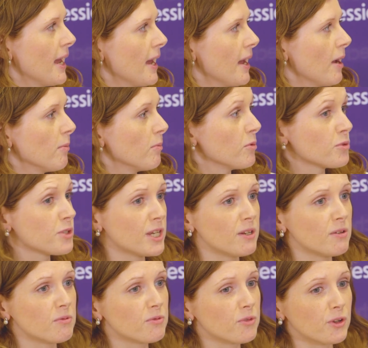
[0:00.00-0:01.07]
We've
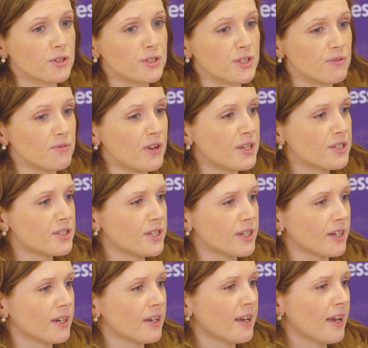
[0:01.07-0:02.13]
seen funds
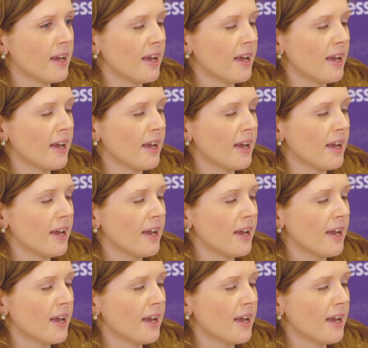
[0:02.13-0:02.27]
investing